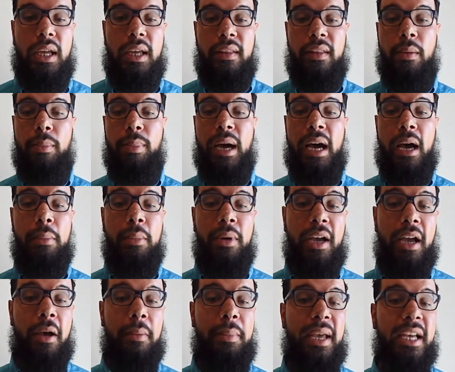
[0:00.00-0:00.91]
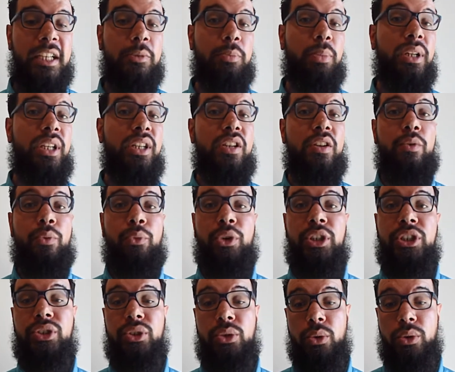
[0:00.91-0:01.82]
The Bible app has plenty of
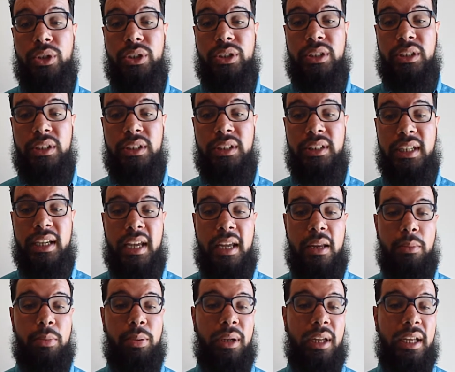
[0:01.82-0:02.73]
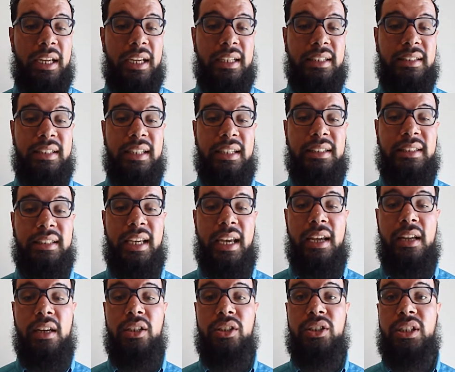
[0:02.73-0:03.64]
resources and plans that
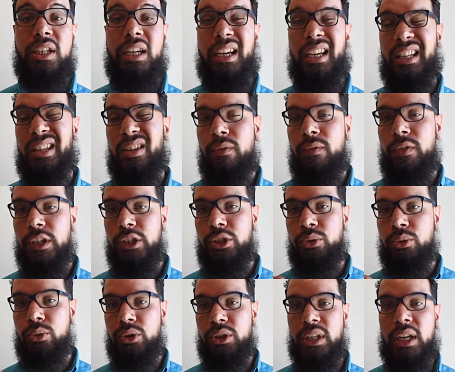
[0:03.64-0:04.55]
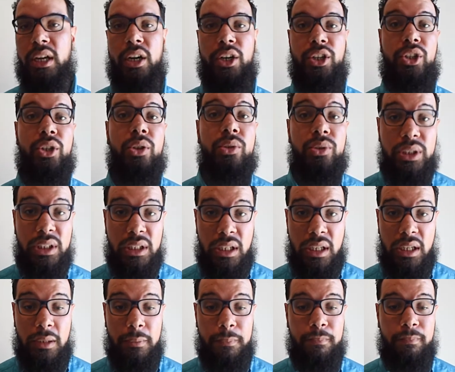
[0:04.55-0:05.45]
tailor to individuals that are using it.